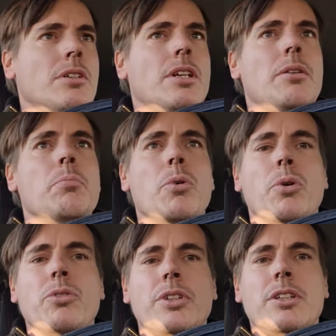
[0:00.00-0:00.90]
get
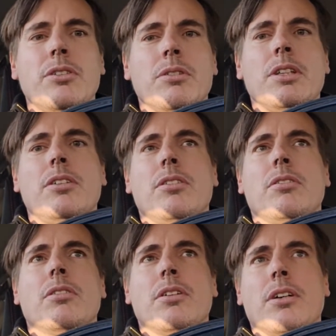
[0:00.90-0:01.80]
mold into it
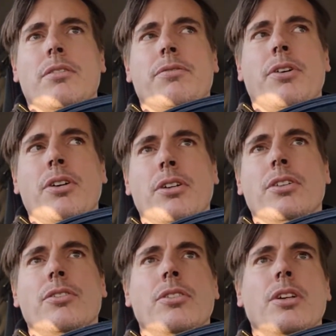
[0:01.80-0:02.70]
or
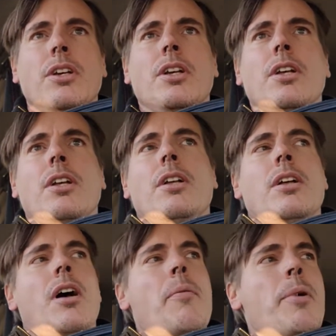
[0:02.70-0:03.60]
fungus,
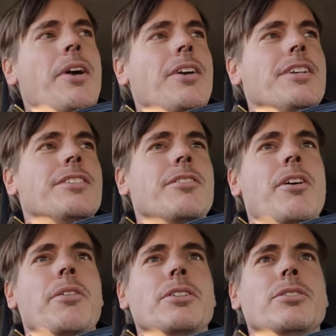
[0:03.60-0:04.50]
among us
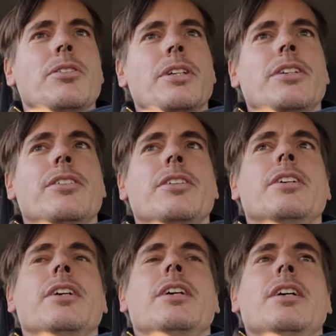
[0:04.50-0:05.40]
growing through it.
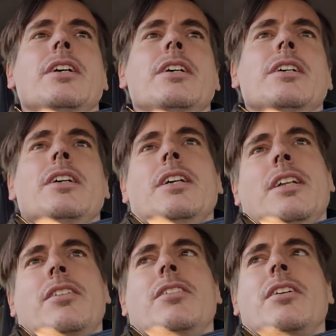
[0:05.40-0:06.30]
And
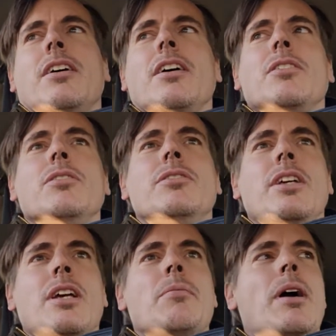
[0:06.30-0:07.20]
that's a good
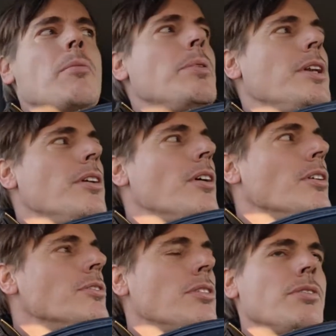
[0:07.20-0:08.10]
thing in my opinion.
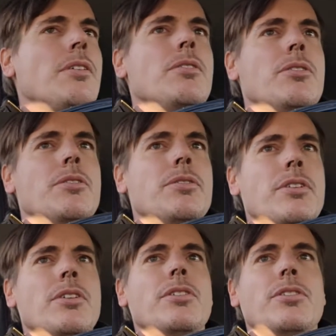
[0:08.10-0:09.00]
Also very
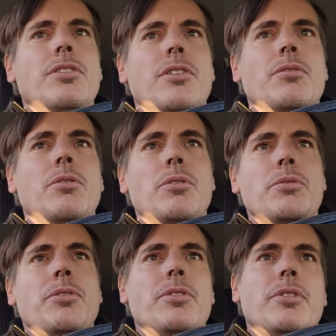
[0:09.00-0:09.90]
often those
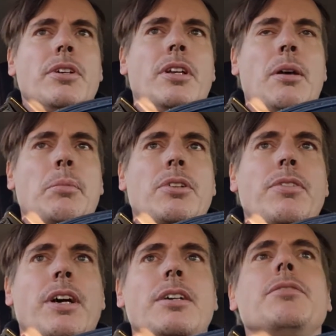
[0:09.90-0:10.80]
roofs in
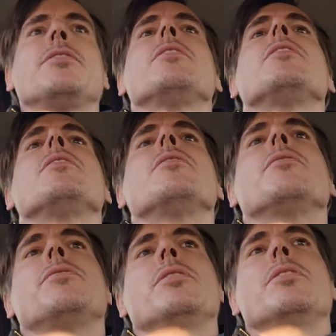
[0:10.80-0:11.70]
MX-5s
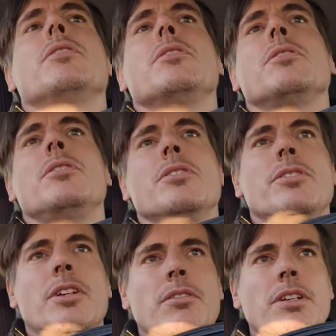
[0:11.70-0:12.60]
of the earlier
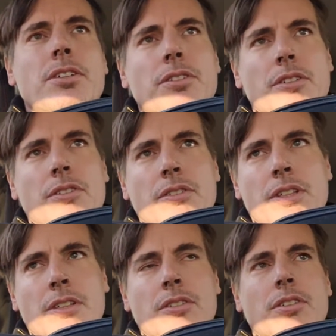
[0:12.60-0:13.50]
generations
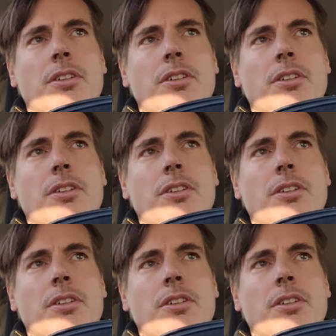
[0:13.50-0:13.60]
needed